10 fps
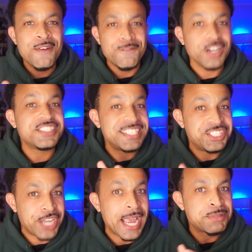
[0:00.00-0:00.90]
versus
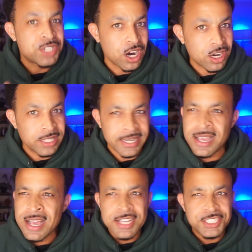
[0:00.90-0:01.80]
James Kirkland.
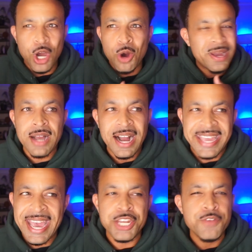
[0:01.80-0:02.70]
So
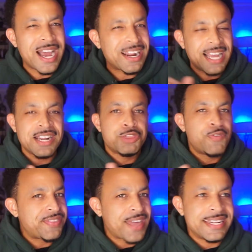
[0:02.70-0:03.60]
again, you've got to kind of
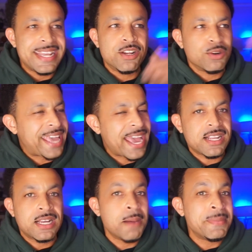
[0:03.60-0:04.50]
thread that needle.
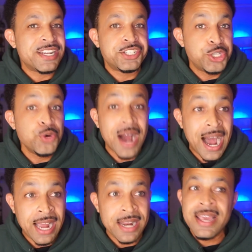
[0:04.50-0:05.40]
Can't come in too
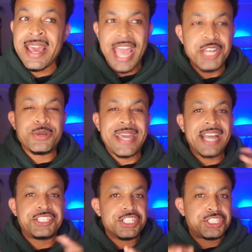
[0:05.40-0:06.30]
hot and you
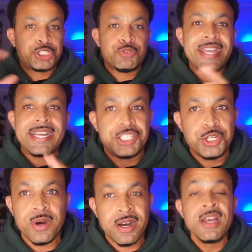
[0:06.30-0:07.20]
can't just shrink
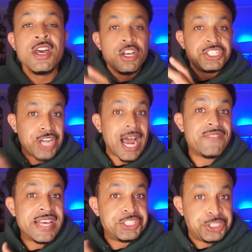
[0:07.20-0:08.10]
into a
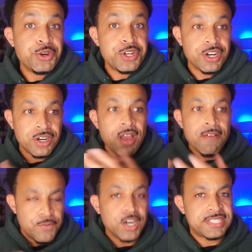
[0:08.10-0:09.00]
Chavez Jr.
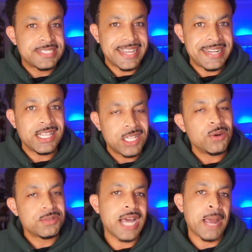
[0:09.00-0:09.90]
versus
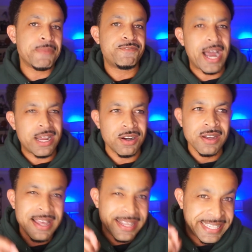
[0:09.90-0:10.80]
Canelo type of fighter.
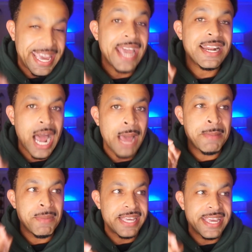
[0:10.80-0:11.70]
Can Jaime
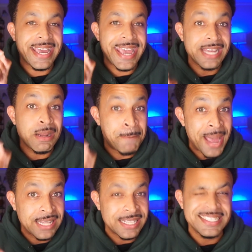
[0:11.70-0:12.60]
Munguia hit a
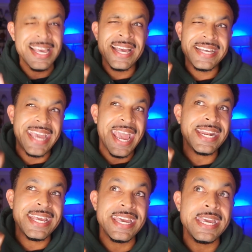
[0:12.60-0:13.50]
balance? Can
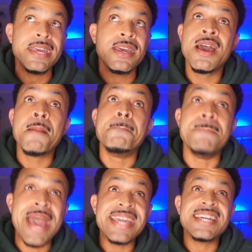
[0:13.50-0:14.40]
he
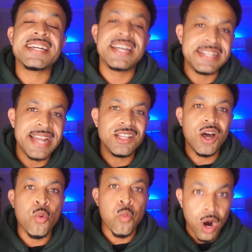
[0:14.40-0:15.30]
make
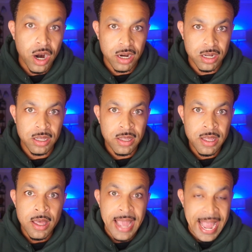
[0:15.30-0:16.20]
Canelo work
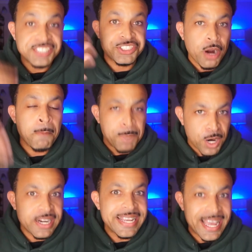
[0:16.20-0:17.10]
and start
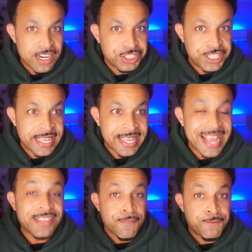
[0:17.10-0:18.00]
burning energy
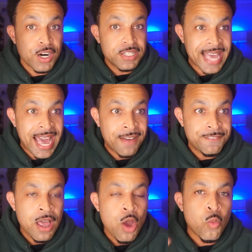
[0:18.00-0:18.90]
in the first half
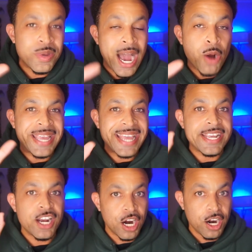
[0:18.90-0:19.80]
without
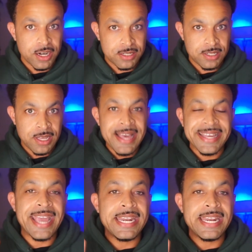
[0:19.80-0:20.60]
getting hurt? Can